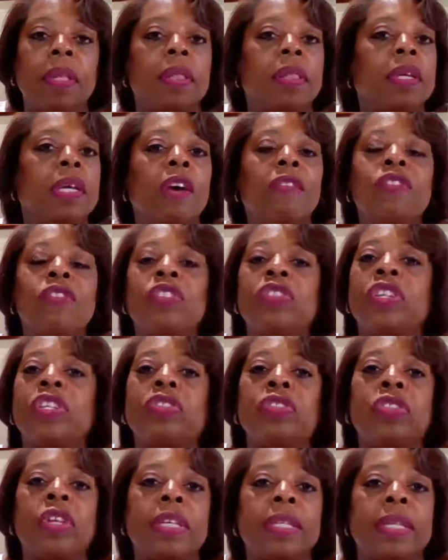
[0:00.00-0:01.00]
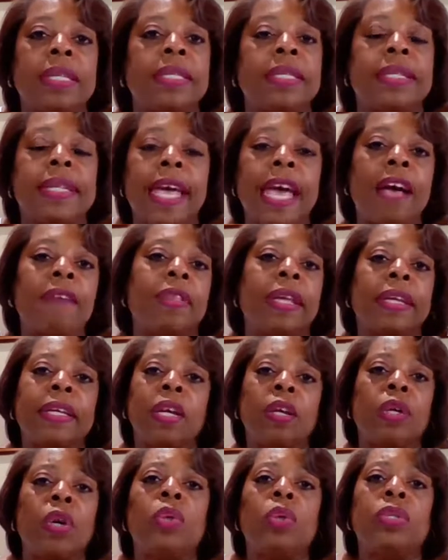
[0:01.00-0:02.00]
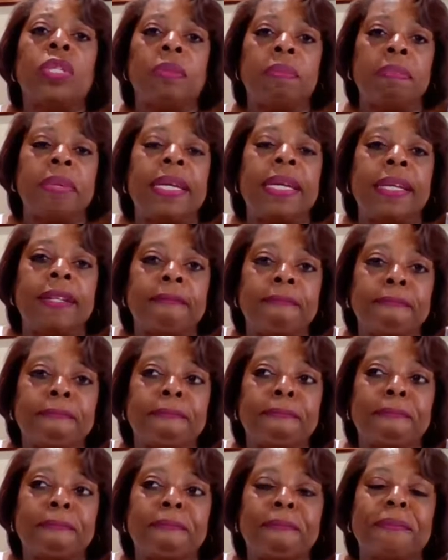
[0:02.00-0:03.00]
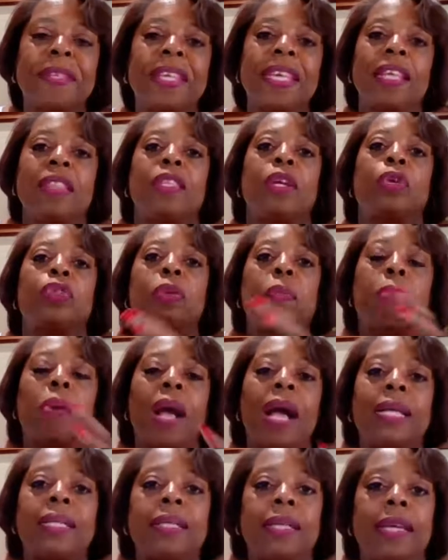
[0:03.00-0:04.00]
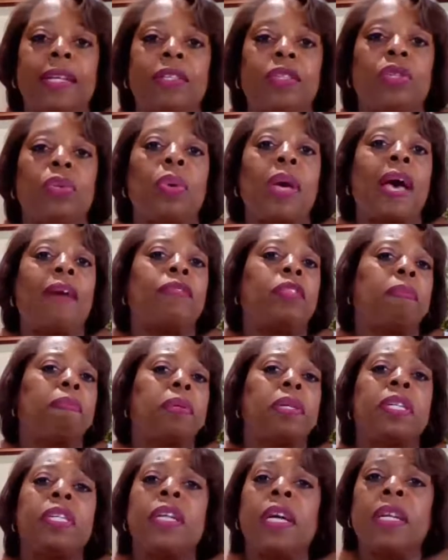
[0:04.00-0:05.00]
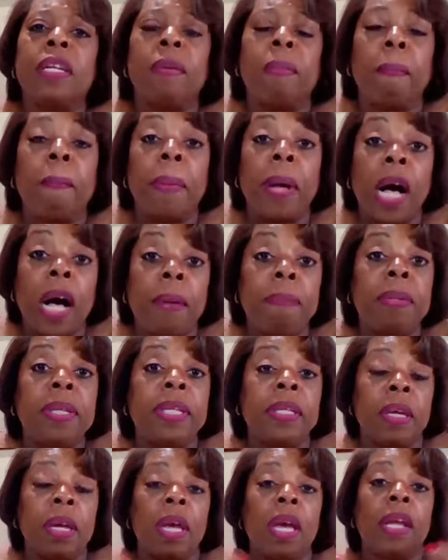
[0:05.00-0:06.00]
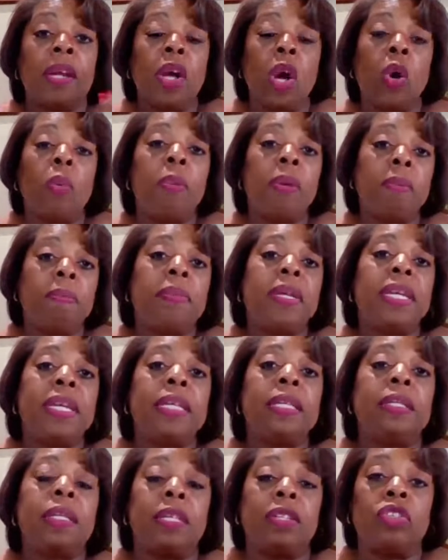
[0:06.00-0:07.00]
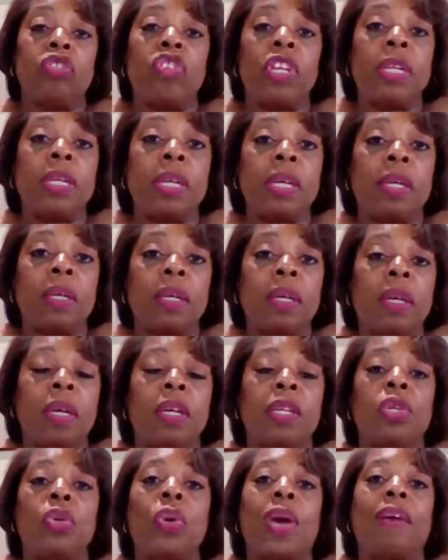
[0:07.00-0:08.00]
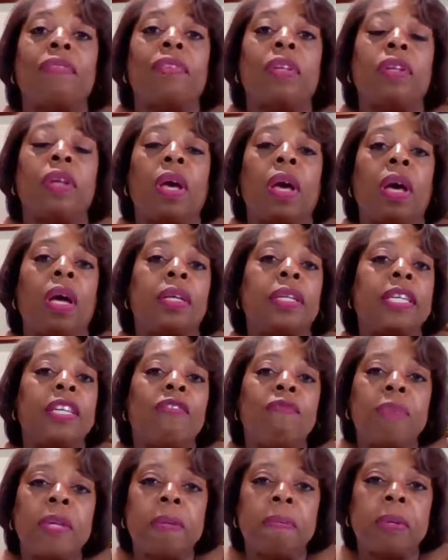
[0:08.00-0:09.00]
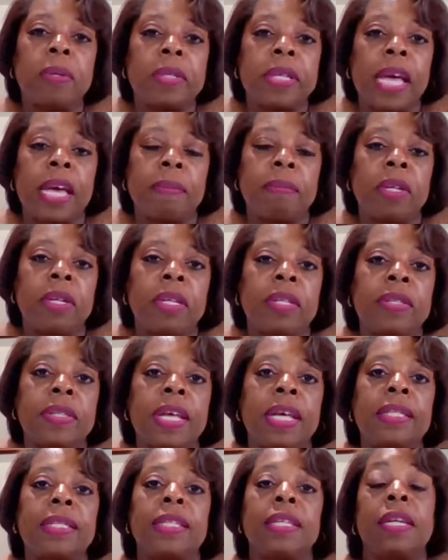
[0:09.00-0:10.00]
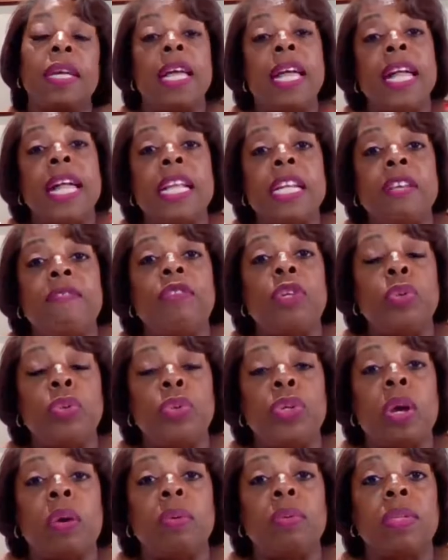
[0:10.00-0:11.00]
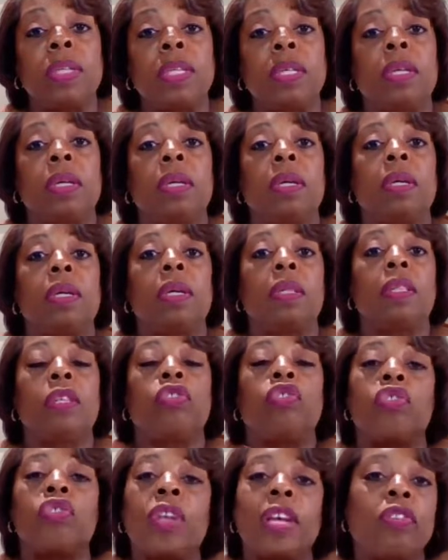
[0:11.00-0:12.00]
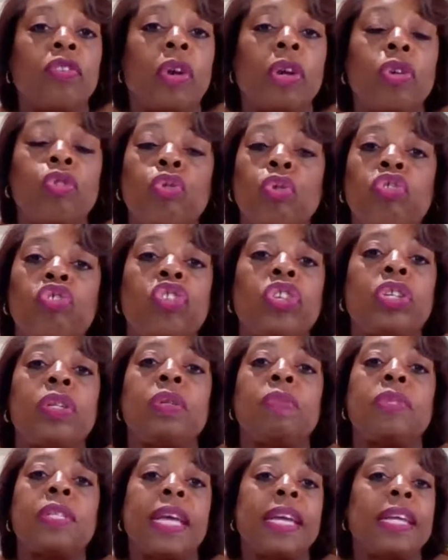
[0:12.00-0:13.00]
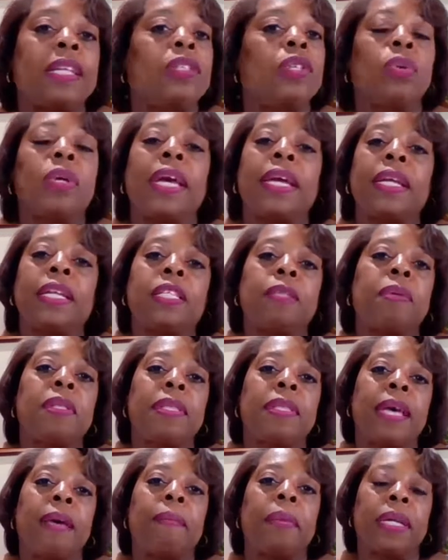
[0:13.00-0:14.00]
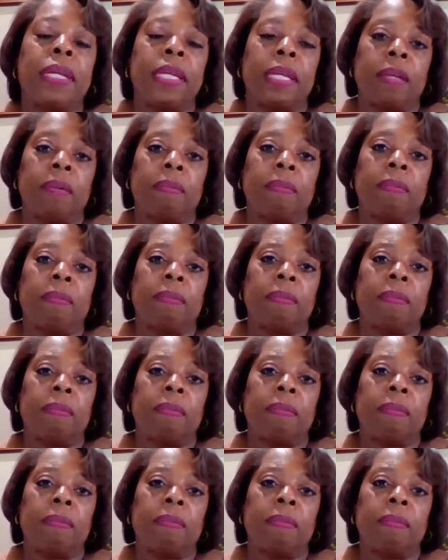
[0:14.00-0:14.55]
The governor doesn't have like a golden pen. There's a process. You have to put it on a public and open meetings agenda. You have to give people time to discuss it. And if you don't, the state treasurer shouldn't say it's okay to spend that money.